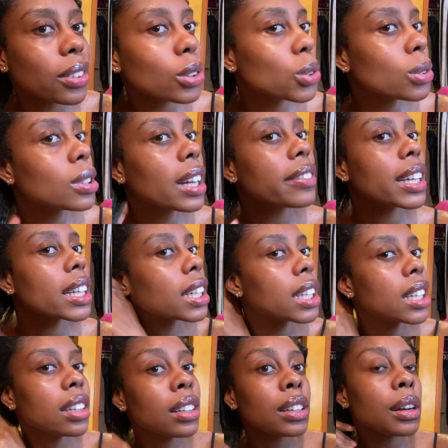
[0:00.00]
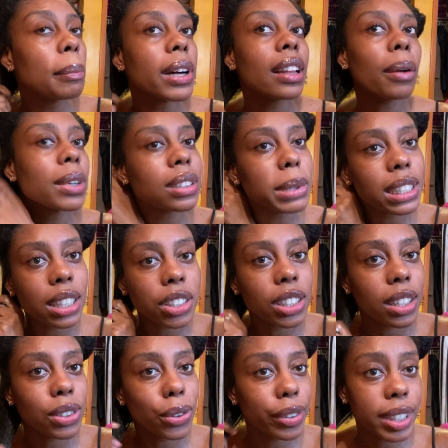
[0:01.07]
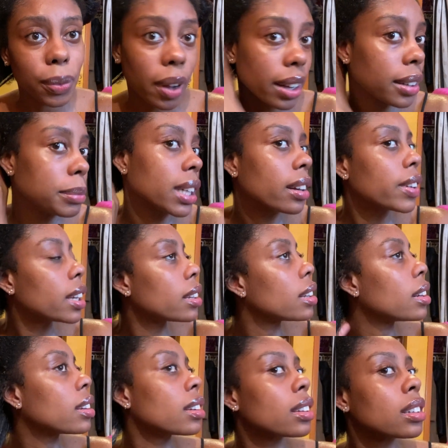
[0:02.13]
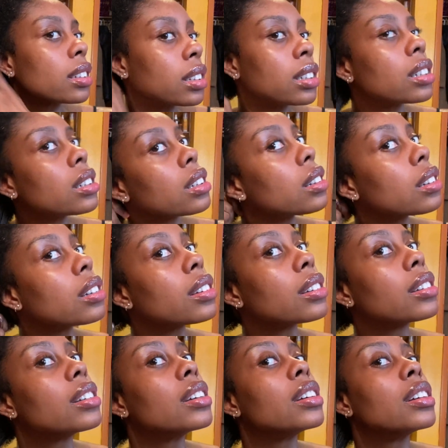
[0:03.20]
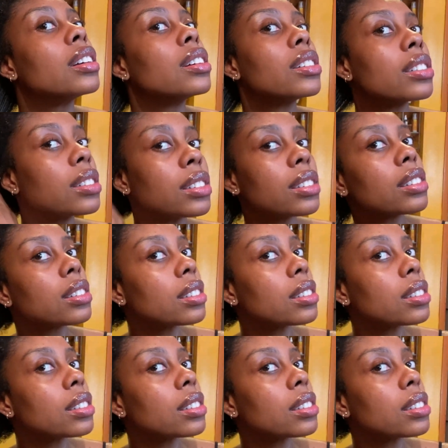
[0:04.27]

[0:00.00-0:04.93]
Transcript: If you didn't already make sure your hair was fully detangled and all you have is a comb,